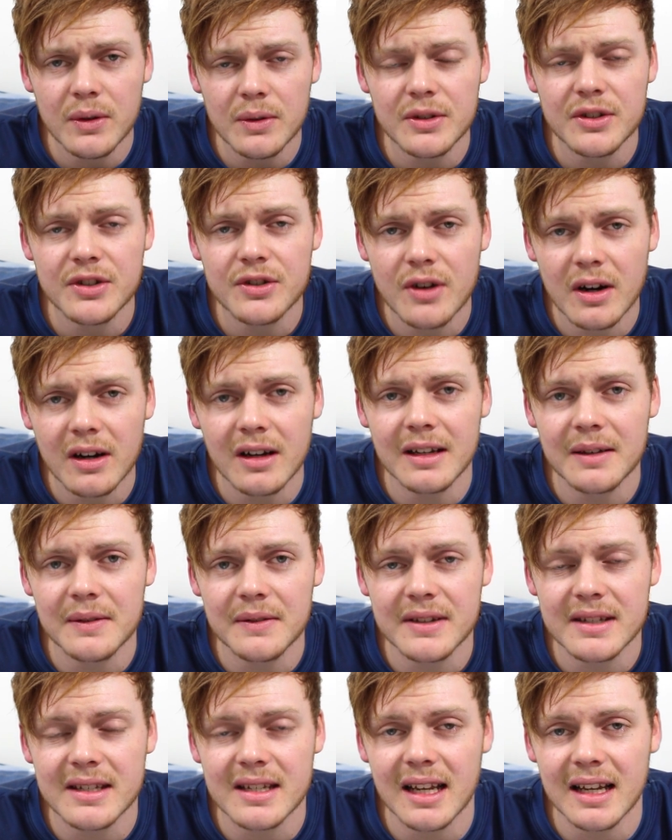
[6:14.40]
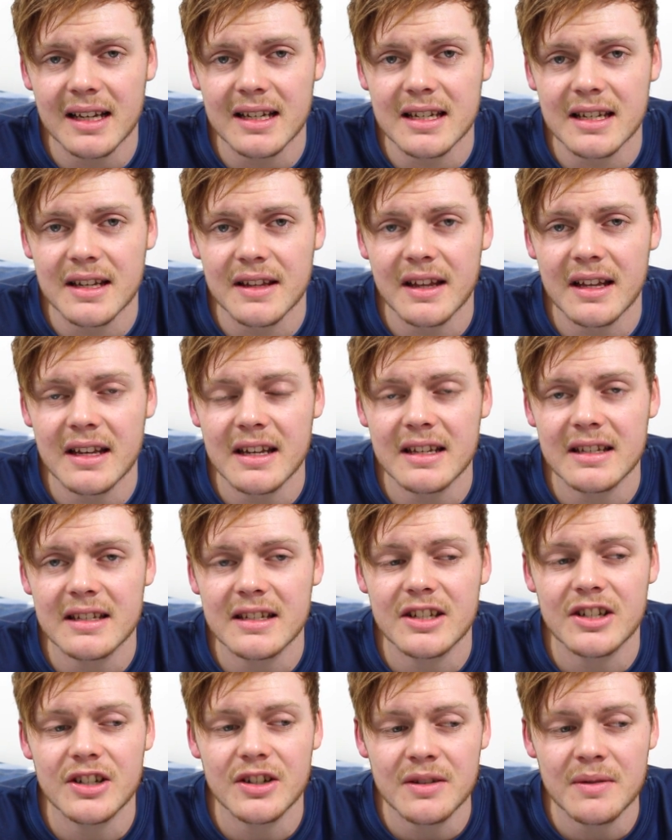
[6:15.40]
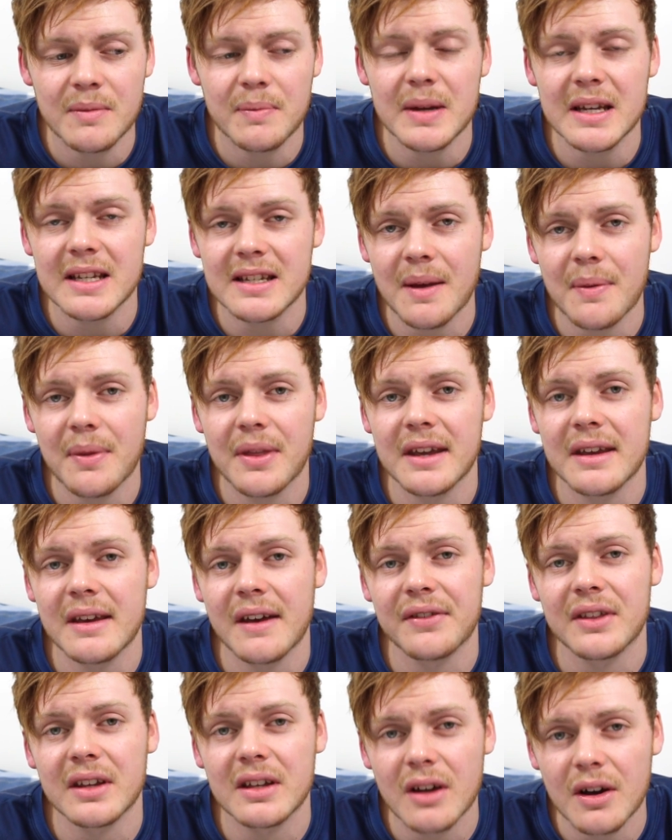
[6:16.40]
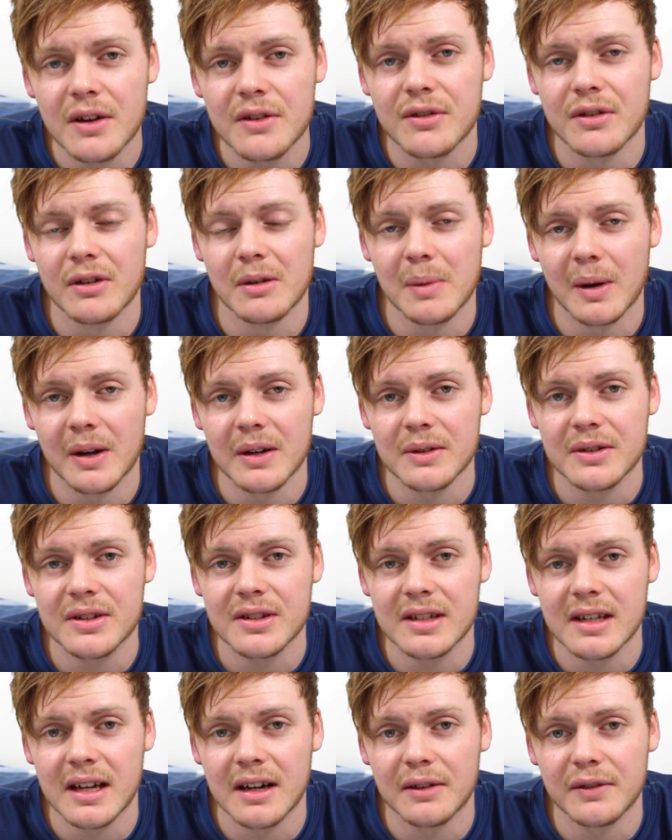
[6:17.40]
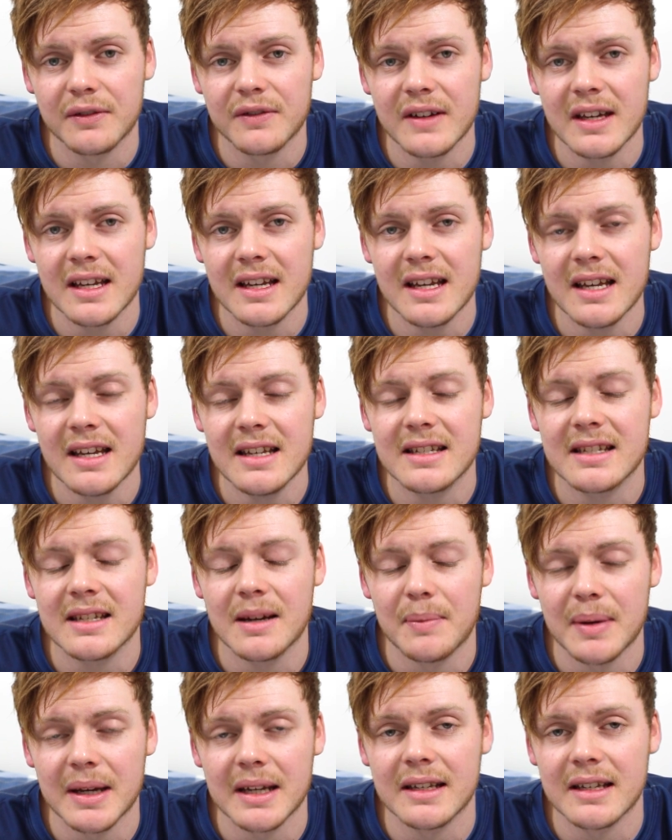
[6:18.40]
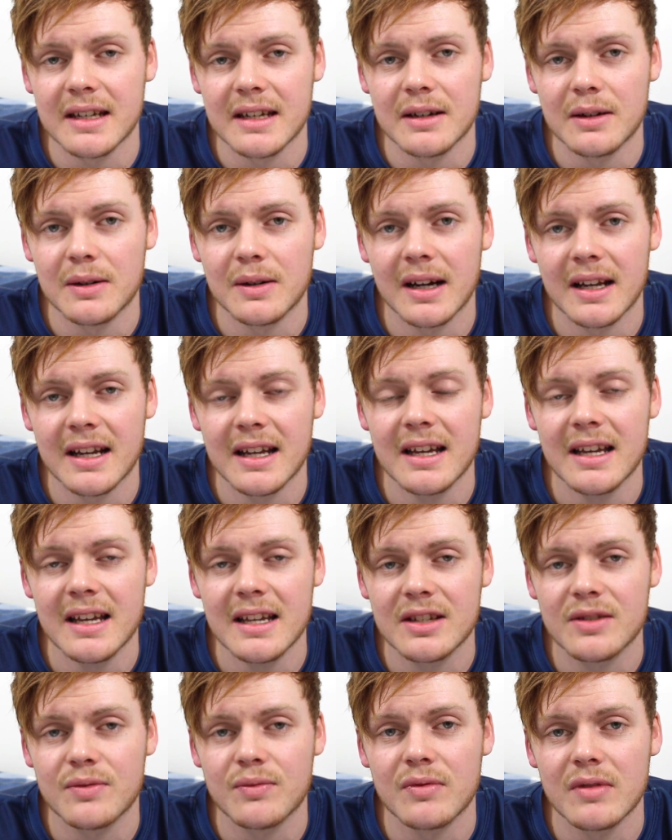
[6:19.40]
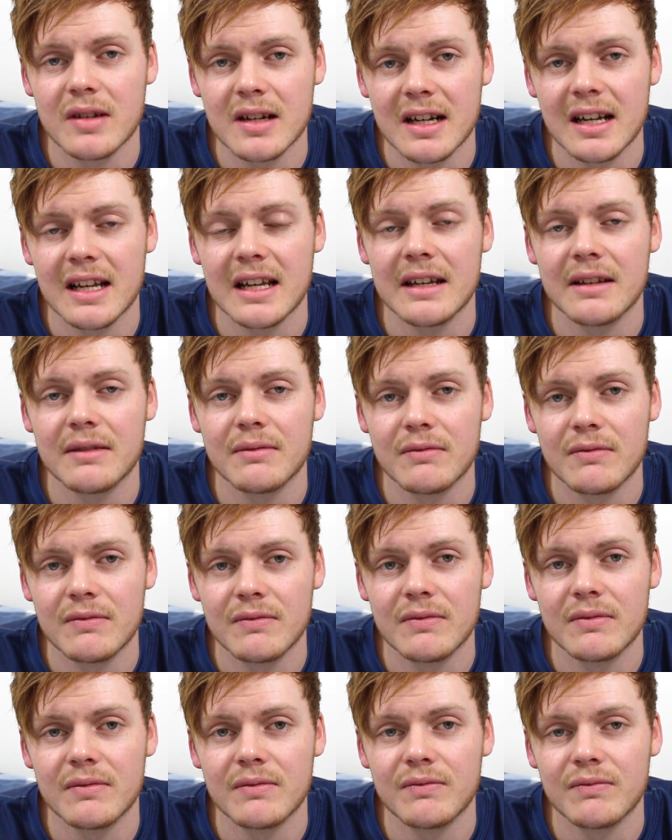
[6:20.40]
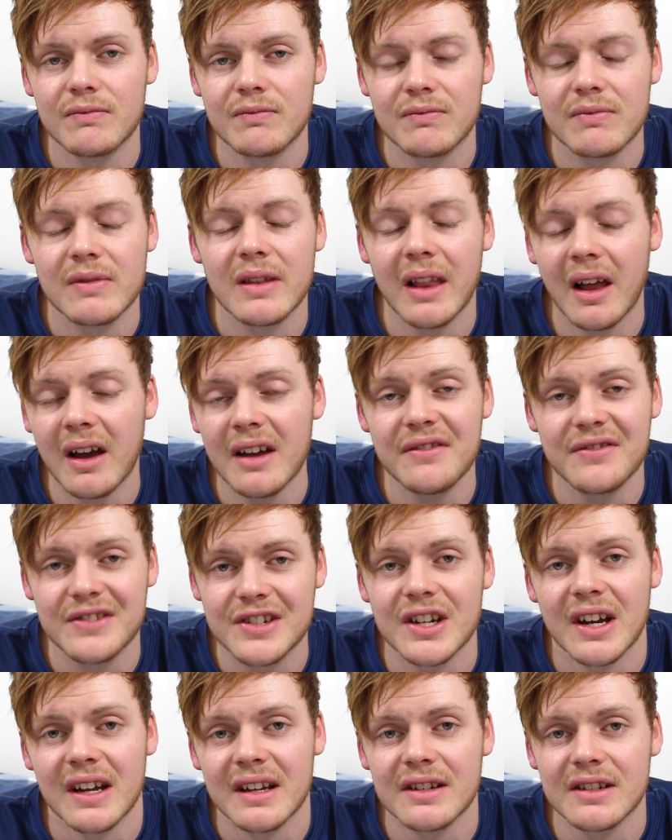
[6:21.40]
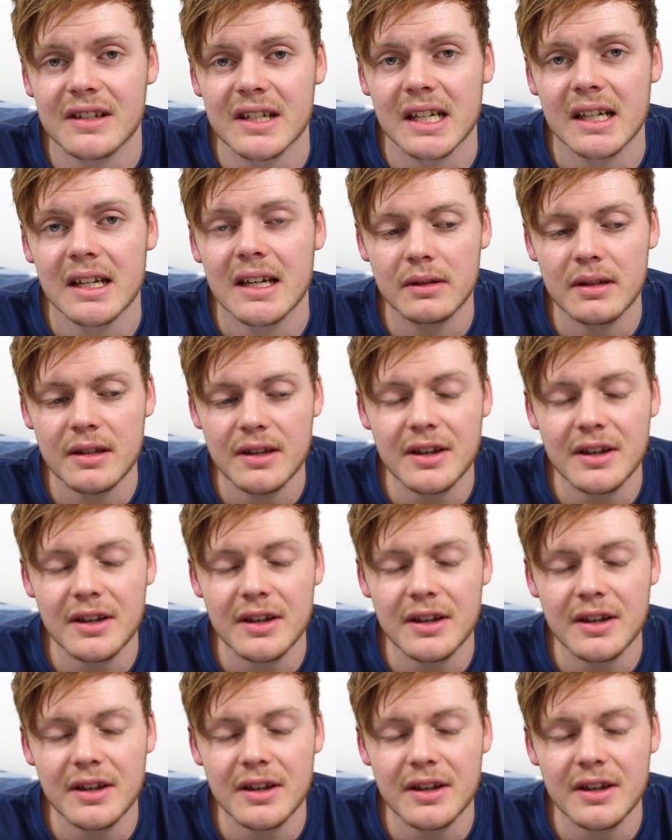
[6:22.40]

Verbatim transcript: you are struggling with dyslexia, then it shouldn't be something you have to go through by yourself. It is a big deal, and it is really life-changing.